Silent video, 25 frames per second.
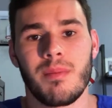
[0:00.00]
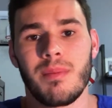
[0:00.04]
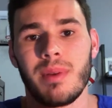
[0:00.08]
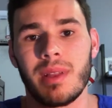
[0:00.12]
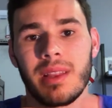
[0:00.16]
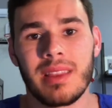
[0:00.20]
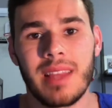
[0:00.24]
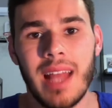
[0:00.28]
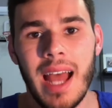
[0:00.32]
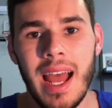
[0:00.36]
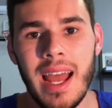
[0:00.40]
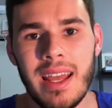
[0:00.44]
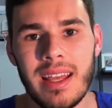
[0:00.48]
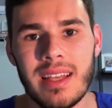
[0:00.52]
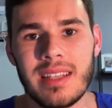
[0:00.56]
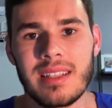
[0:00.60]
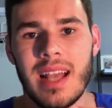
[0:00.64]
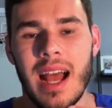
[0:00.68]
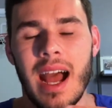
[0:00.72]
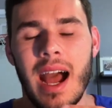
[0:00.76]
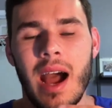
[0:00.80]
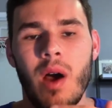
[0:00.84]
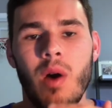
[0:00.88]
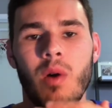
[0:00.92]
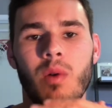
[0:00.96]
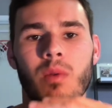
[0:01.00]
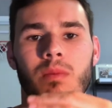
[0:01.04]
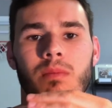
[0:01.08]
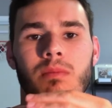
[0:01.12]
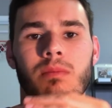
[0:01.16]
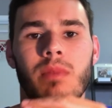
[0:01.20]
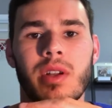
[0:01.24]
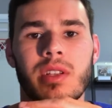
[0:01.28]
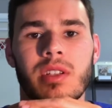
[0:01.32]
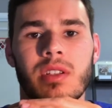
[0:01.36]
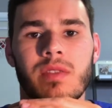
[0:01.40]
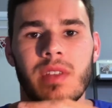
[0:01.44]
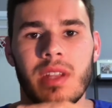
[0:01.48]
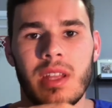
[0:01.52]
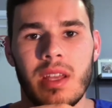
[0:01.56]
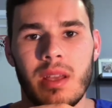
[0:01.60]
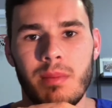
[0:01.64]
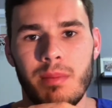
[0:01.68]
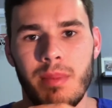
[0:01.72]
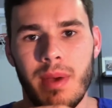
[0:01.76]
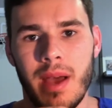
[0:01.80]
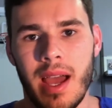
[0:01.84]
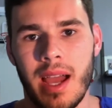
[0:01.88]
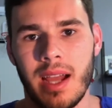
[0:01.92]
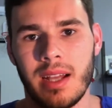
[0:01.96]
But that is how much of an
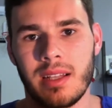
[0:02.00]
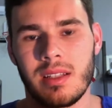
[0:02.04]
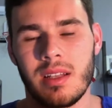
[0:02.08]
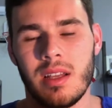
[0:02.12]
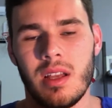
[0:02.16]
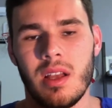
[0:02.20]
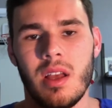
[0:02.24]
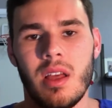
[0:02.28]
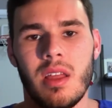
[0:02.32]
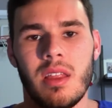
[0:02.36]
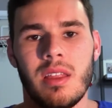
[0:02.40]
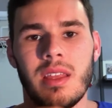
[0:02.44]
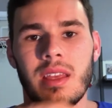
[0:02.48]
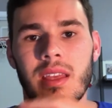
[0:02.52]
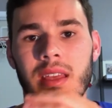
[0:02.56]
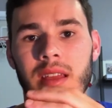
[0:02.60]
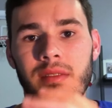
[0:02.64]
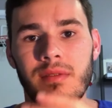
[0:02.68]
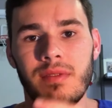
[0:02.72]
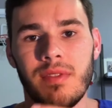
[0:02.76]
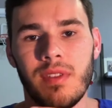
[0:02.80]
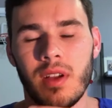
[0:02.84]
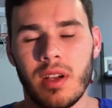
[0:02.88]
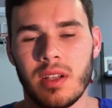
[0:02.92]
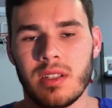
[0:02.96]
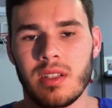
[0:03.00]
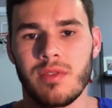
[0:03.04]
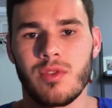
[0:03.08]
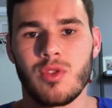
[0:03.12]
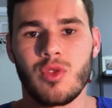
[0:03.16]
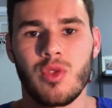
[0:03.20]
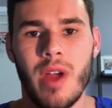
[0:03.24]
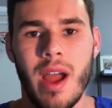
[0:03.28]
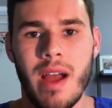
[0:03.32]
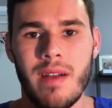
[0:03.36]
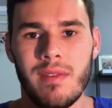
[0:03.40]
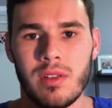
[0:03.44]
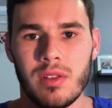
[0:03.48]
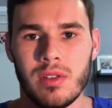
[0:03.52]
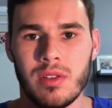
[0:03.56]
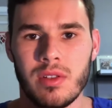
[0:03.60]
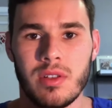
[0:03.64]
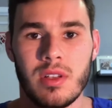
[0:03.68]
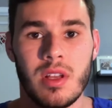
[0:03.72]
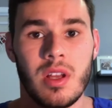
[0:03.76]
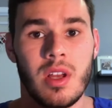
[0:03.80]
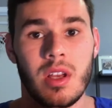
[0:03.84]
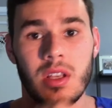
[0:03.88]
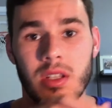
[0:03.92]
impact the influx of travelers,